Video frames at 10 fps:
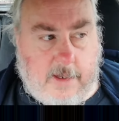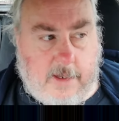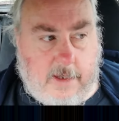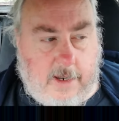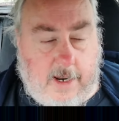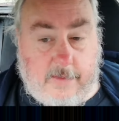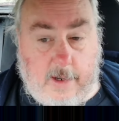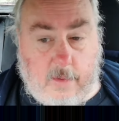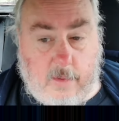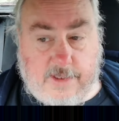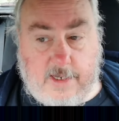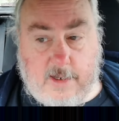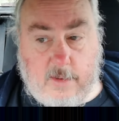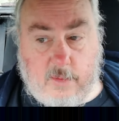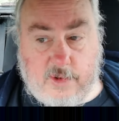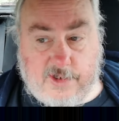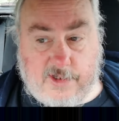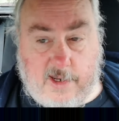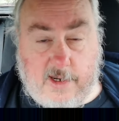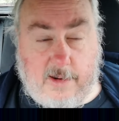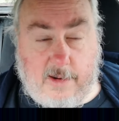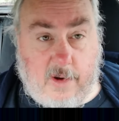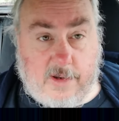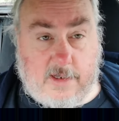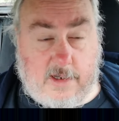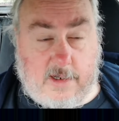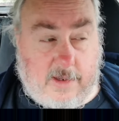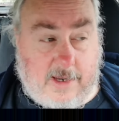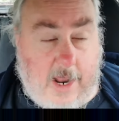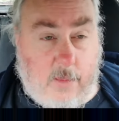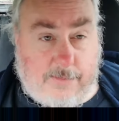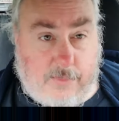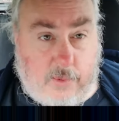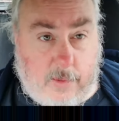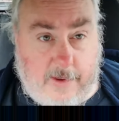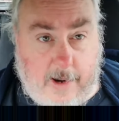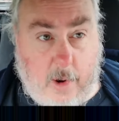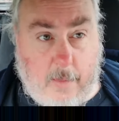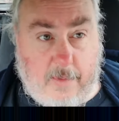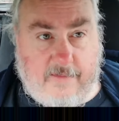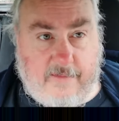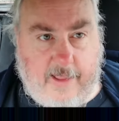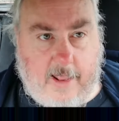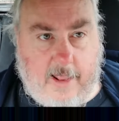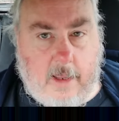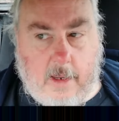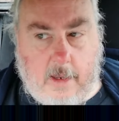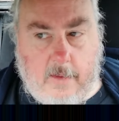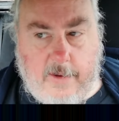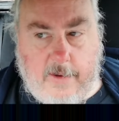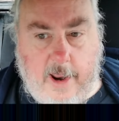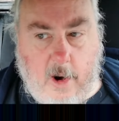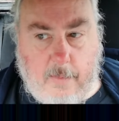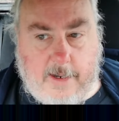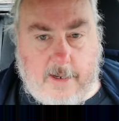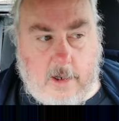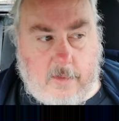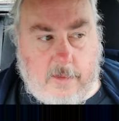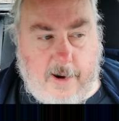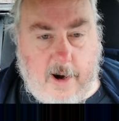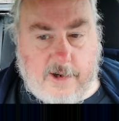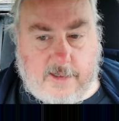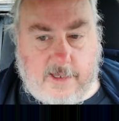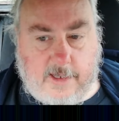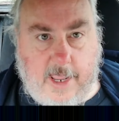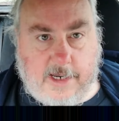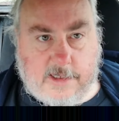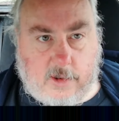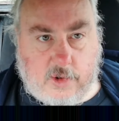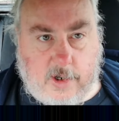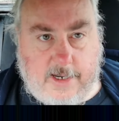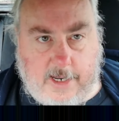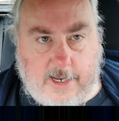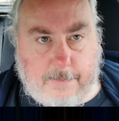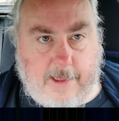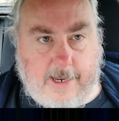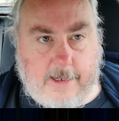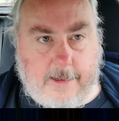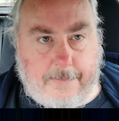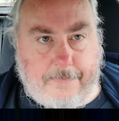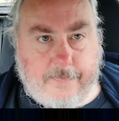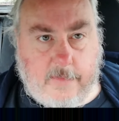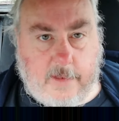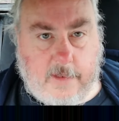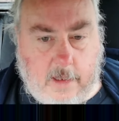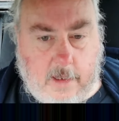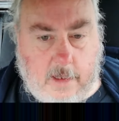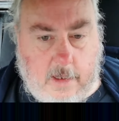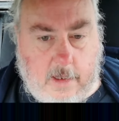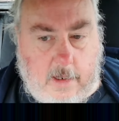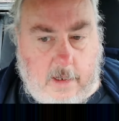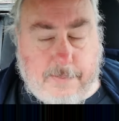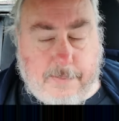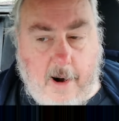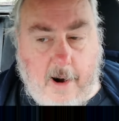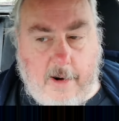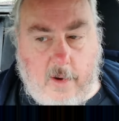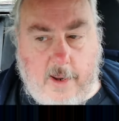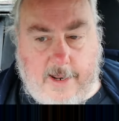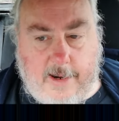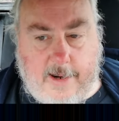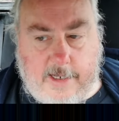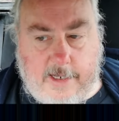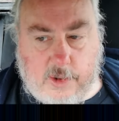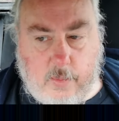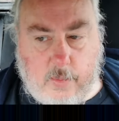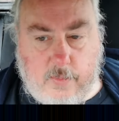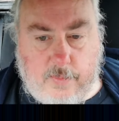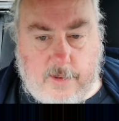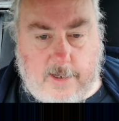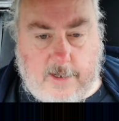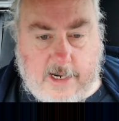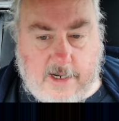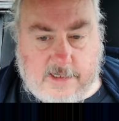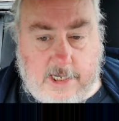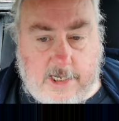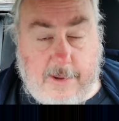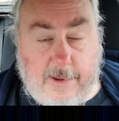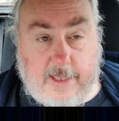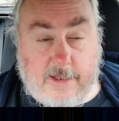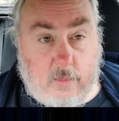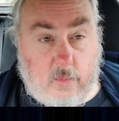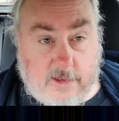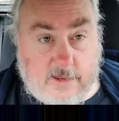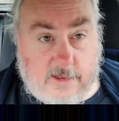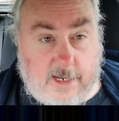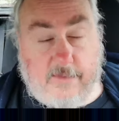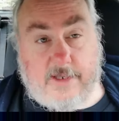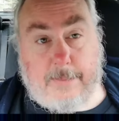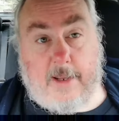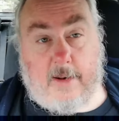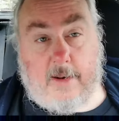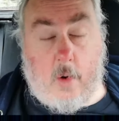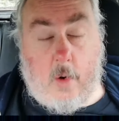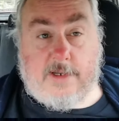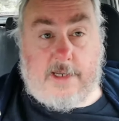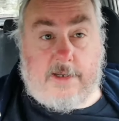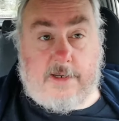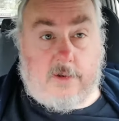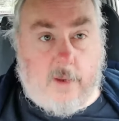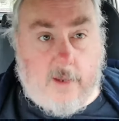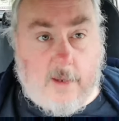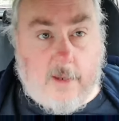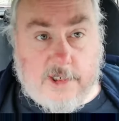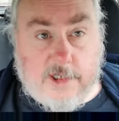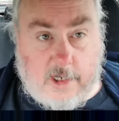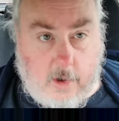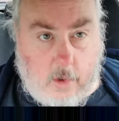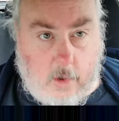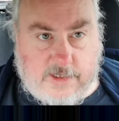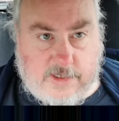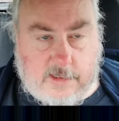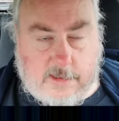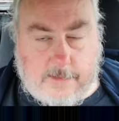And they won't think it was just like it lost, you know, the can wasn't put up there properly and fell. They're now being, you know, the person that they hex is now trying to get them back. This paranoia then leads to lack of sleep. And then what does lack of sleep like always lead to? Psychosis.